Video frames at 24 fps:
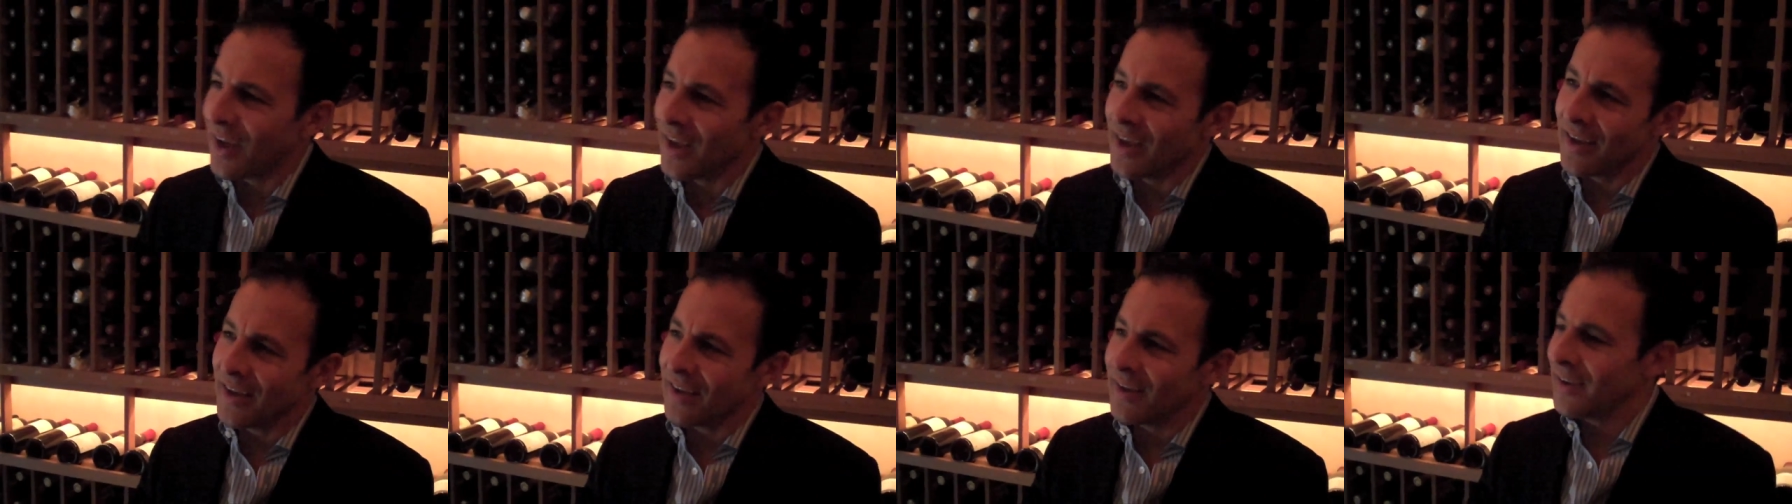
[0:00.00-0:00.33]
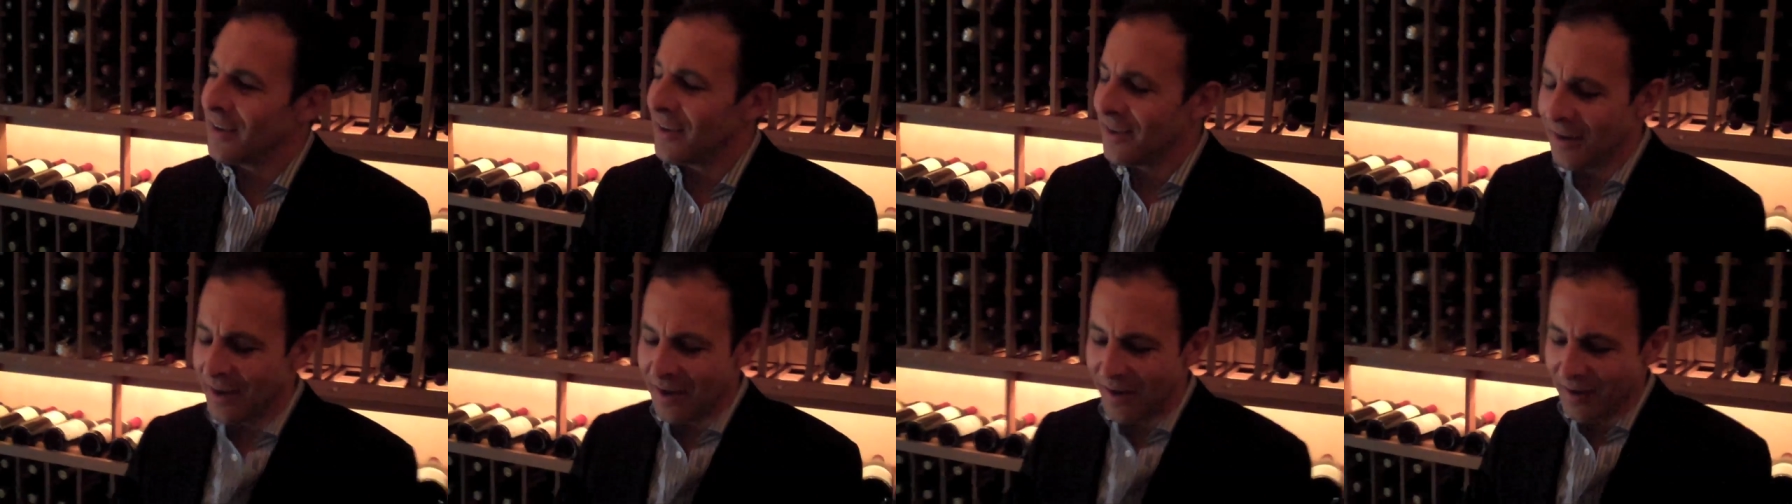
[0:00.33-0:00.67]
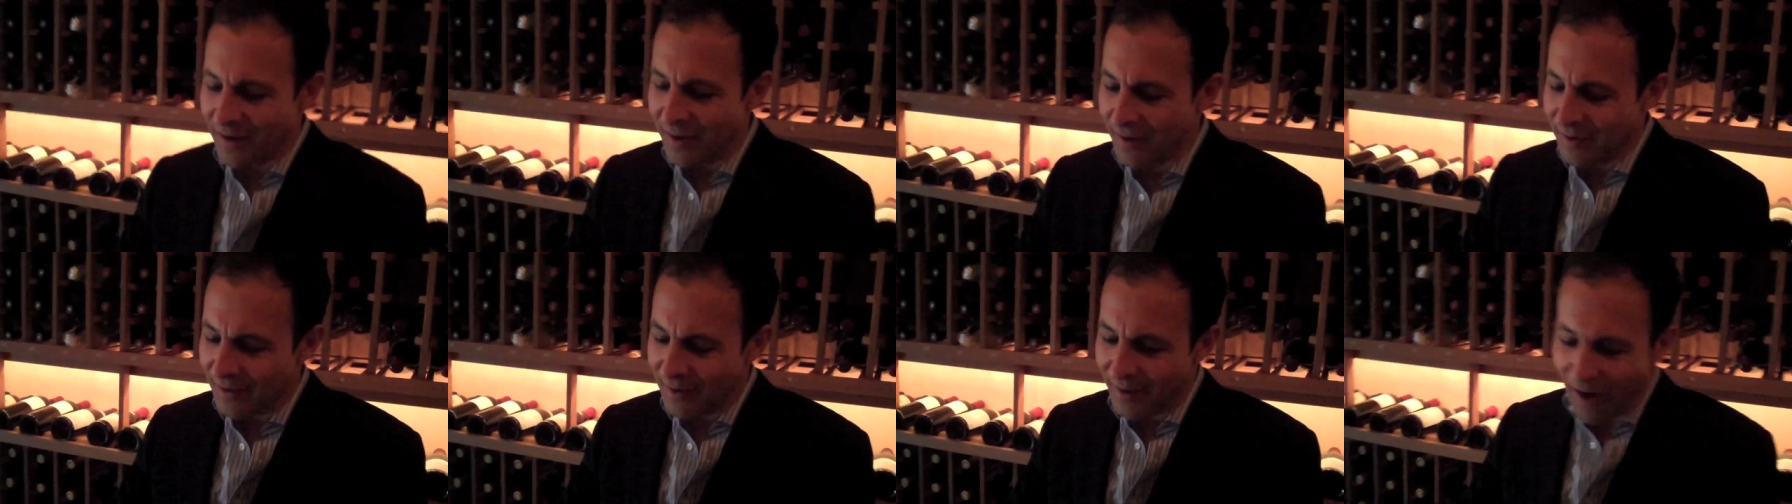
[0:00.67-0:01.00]
a
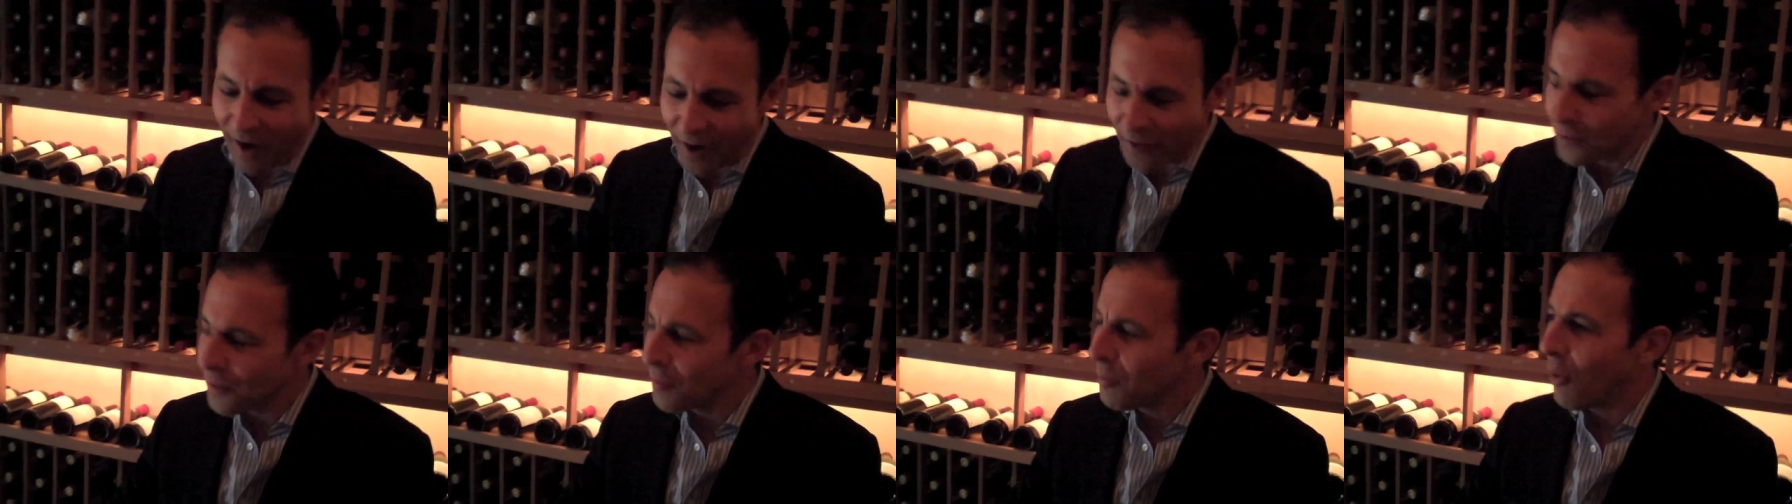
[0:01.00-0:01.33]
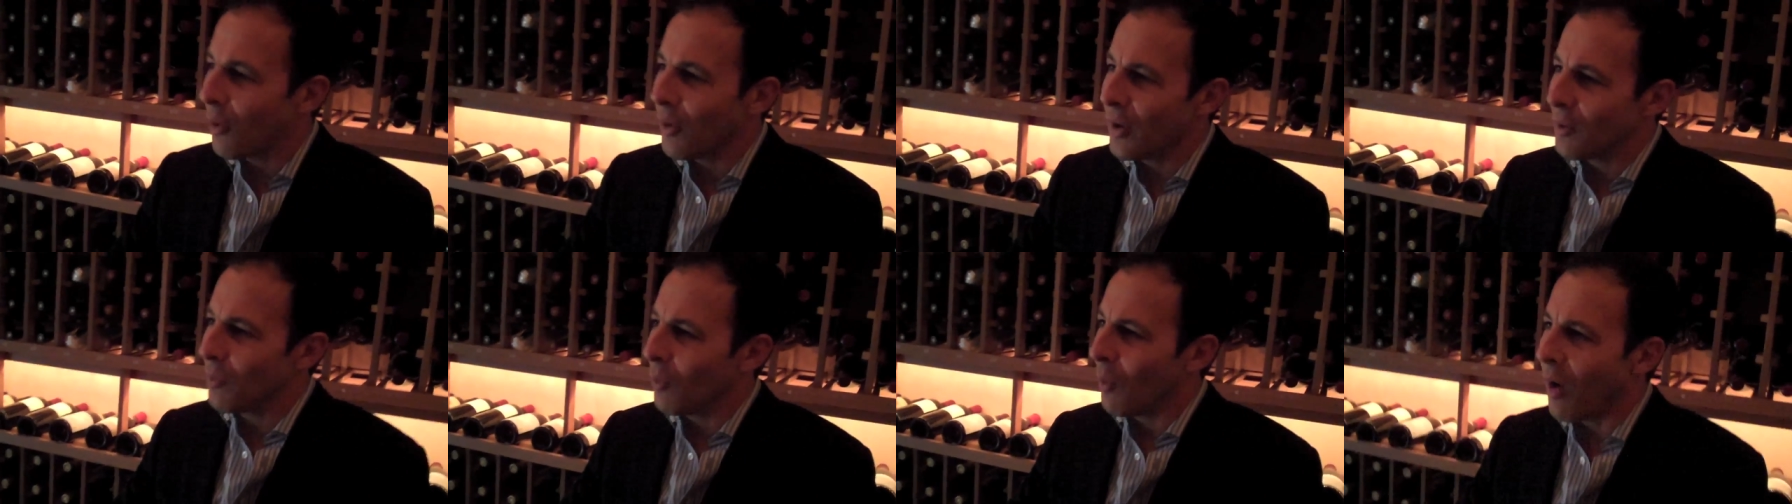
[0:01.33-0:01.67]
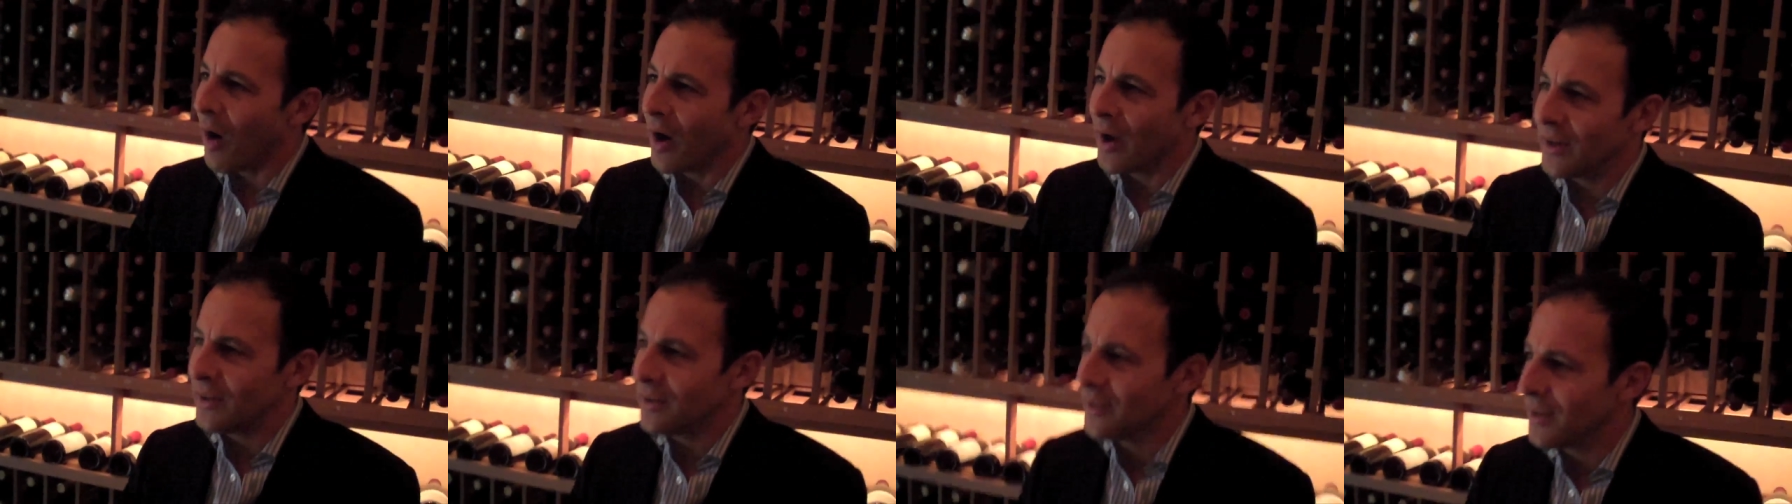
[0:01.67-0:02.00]
uh, hundred point
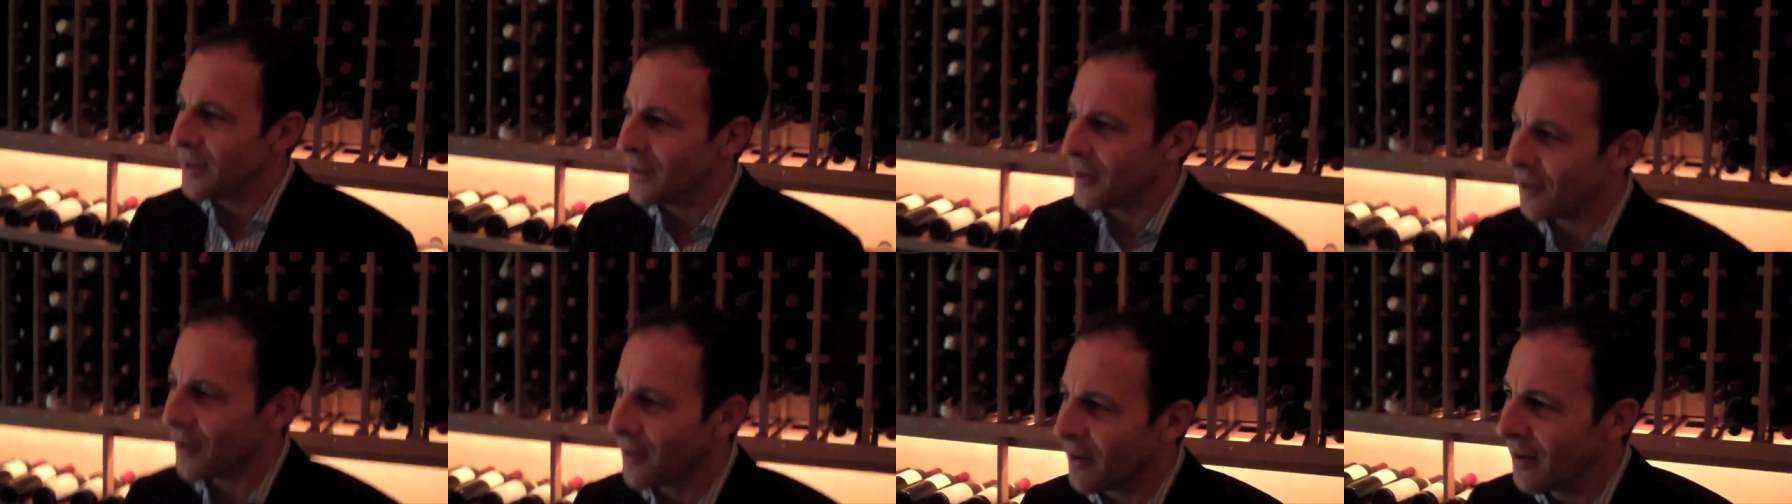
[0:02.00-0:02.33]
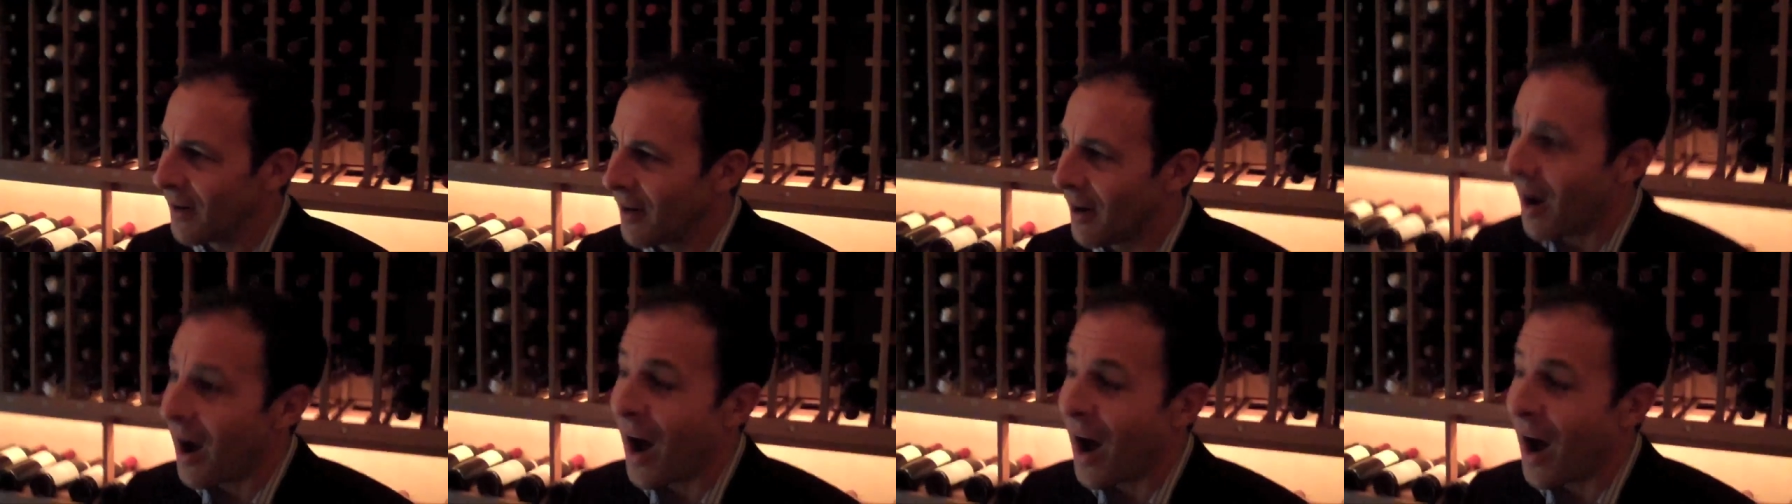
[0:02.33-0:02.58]
wine dinner.